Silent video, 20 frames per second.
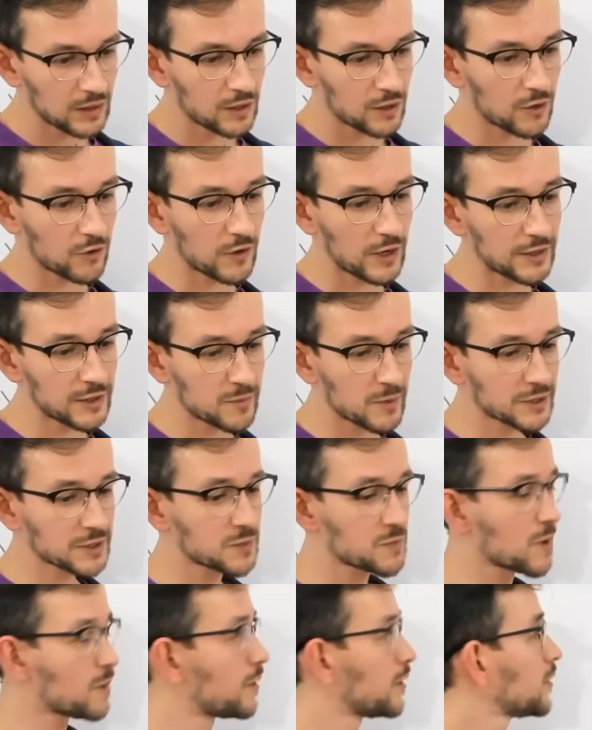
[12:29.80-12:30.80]
Random
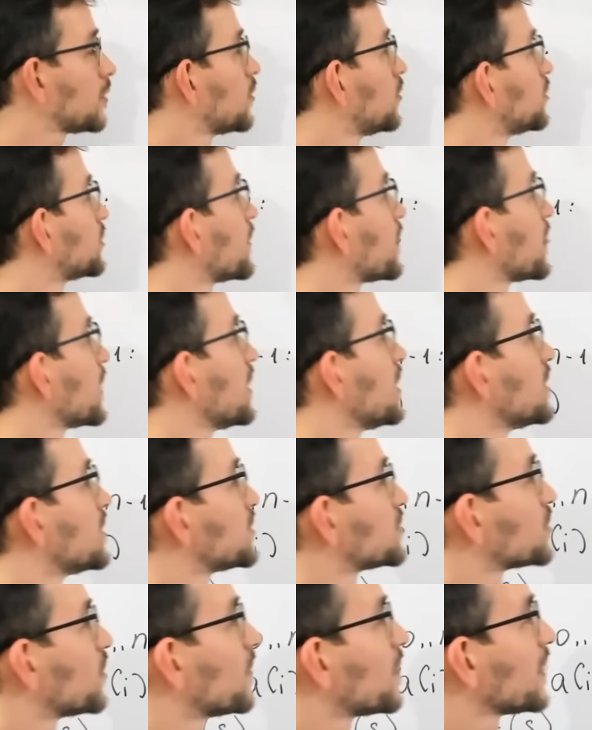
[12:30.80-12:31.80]
access memory. Good.
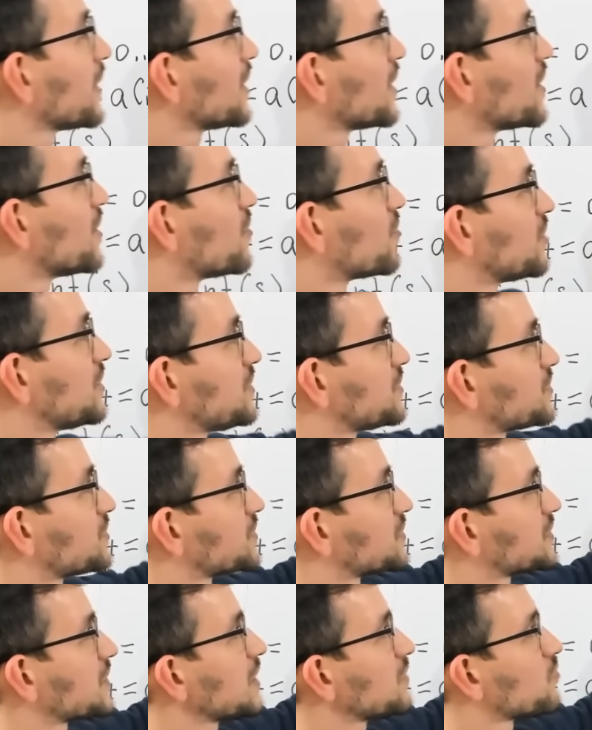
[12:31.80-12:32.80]
So
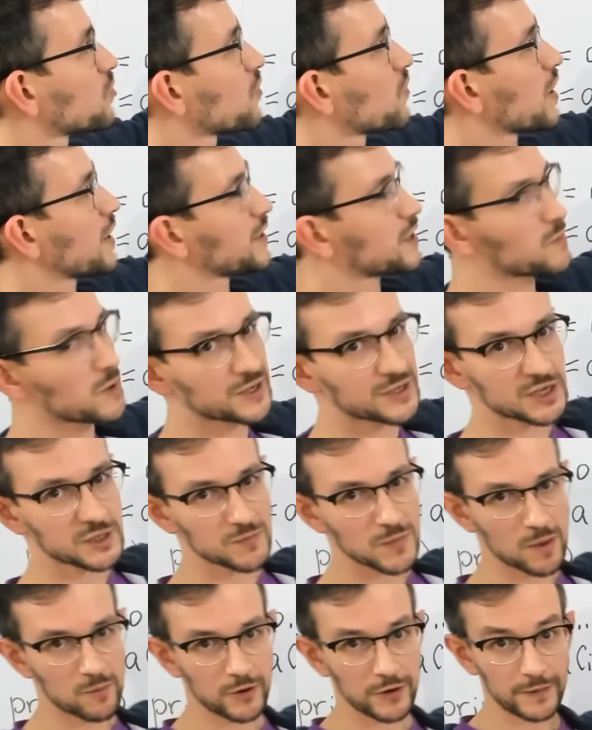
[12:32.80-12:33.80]
stand for random access
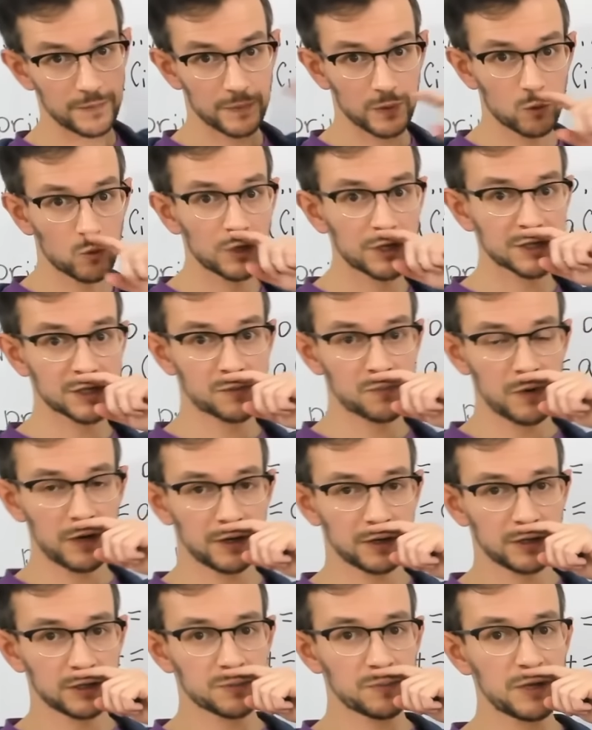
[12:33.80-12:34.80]
memory. What does it
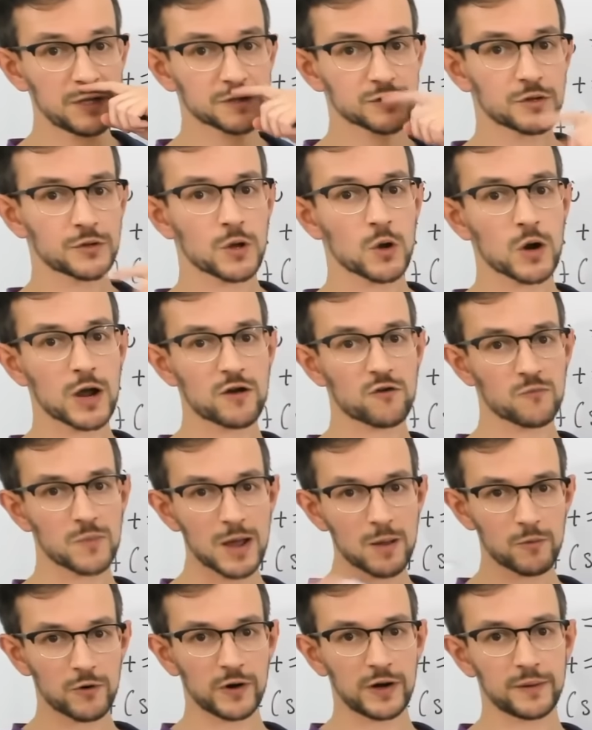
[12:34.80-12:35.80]
mean? It means that you have
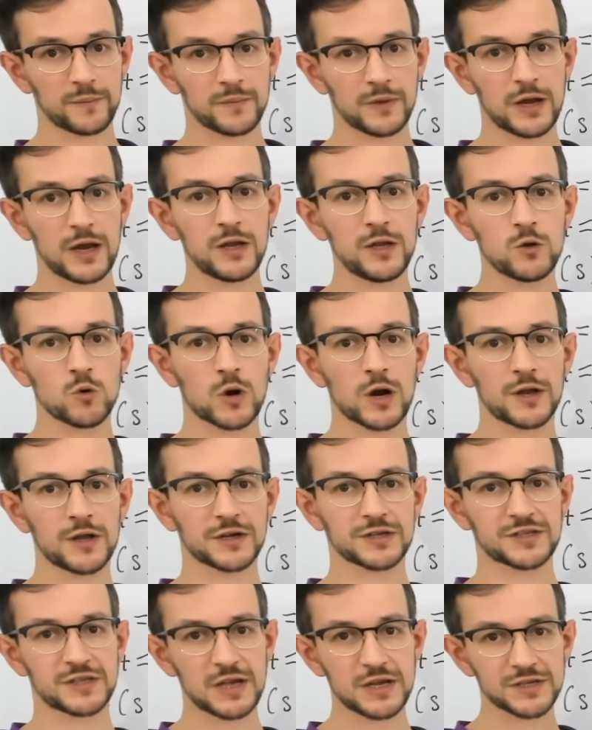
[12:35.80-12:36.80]
memory and you can
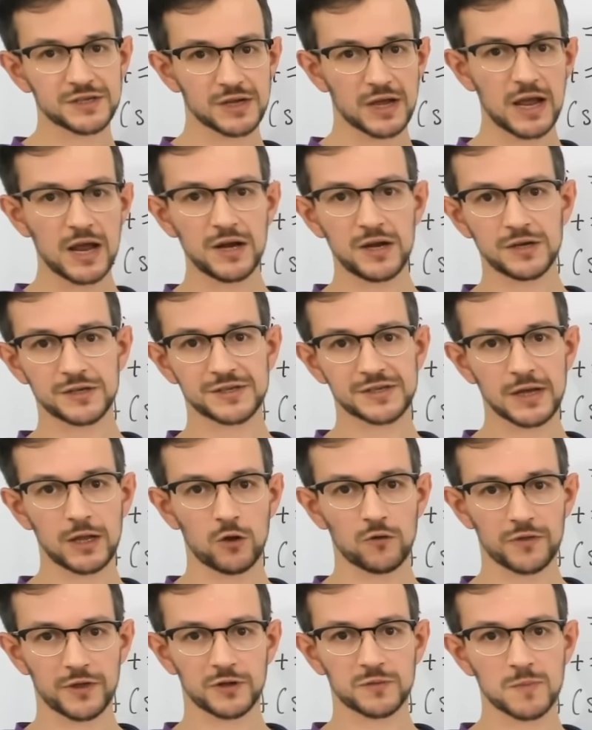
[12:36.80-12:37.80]
access any cell
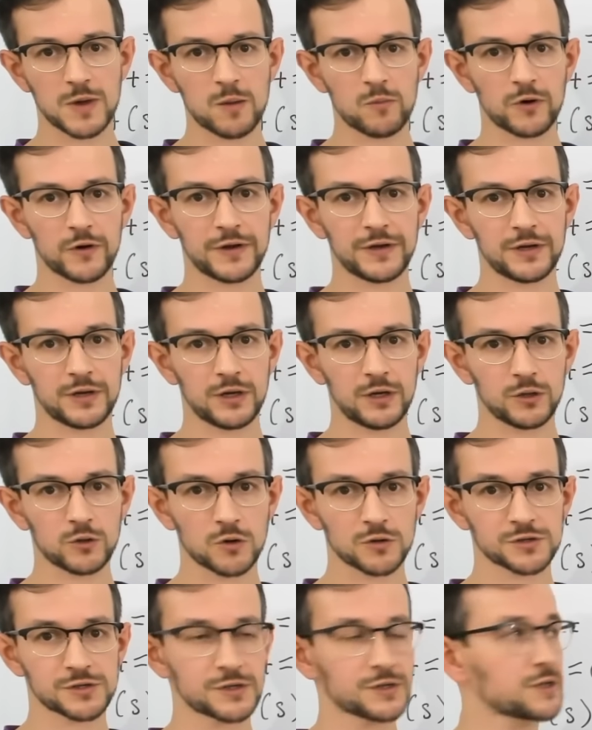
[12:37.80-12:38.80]
of that memory in
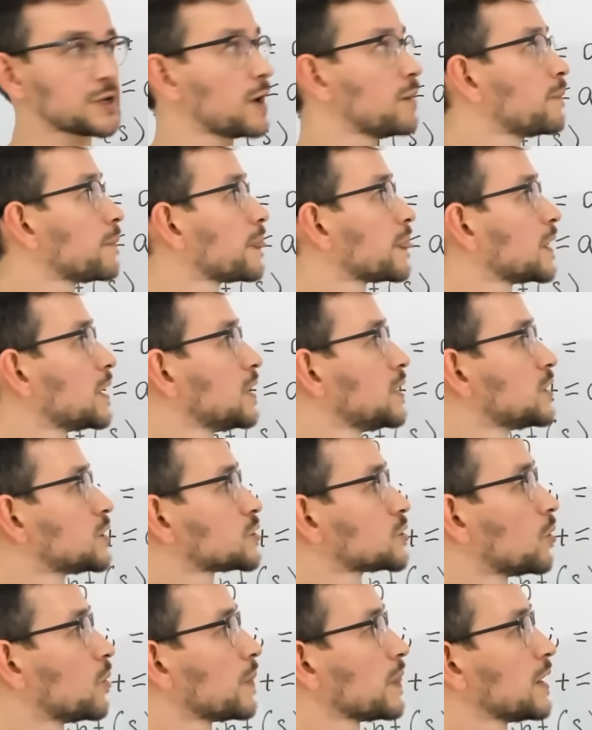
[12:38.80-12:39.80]
constant time.
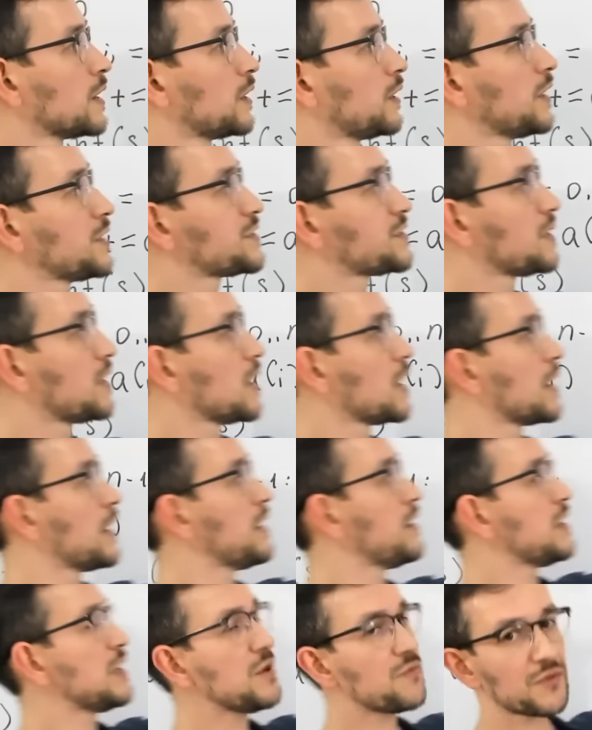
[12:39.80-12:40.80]
So let's see.
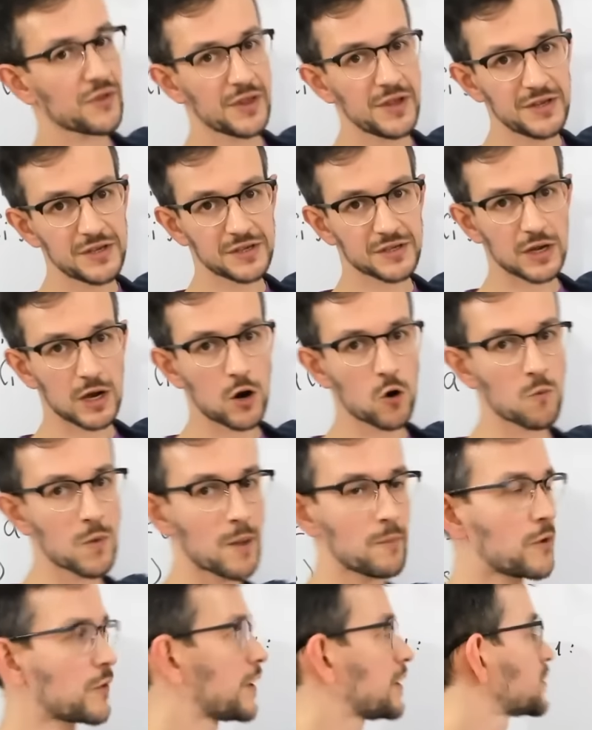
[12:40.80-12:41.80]
If this is our
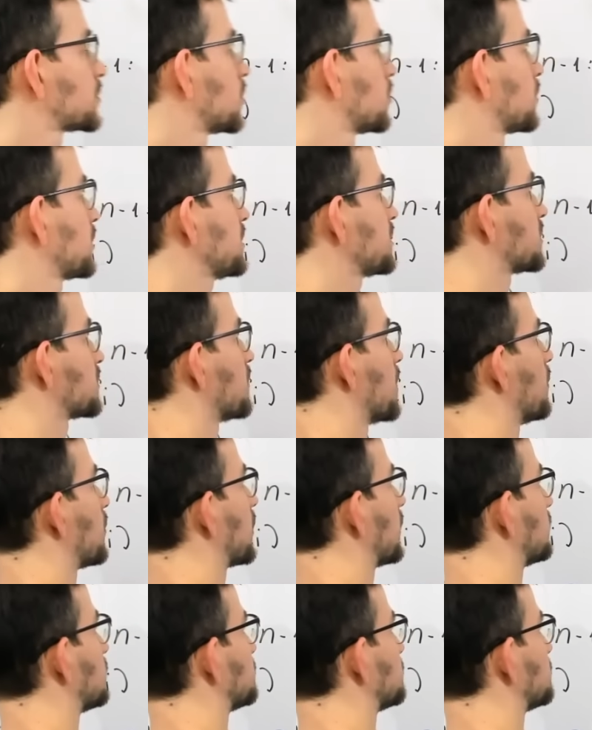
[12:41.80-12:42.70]
memory, so this is memory.